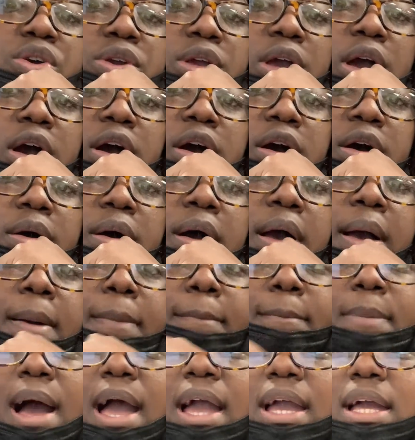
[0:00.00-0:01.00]
y'all
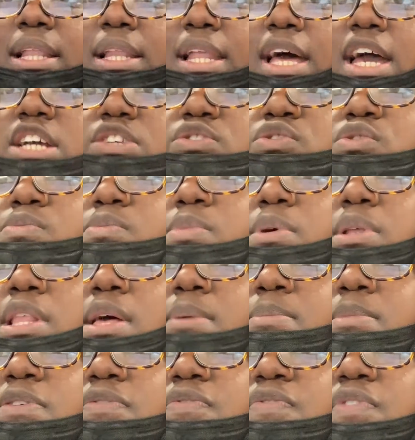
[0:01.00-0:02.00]
my classroom. But
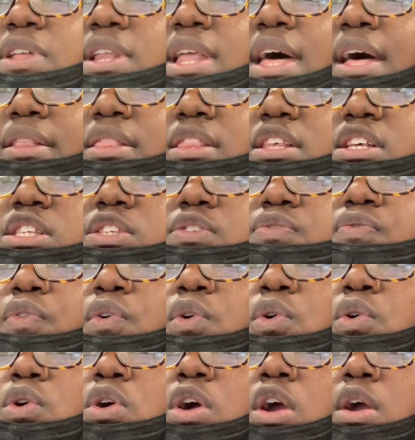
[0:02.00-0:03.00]
let me fill out this
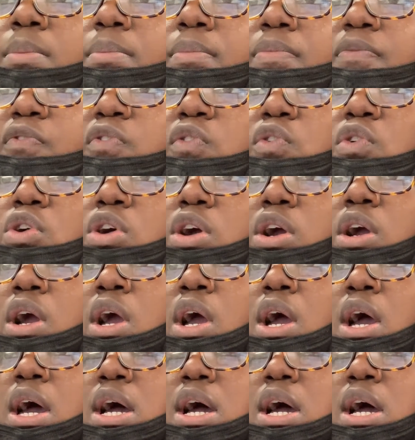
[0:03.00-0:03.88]
form for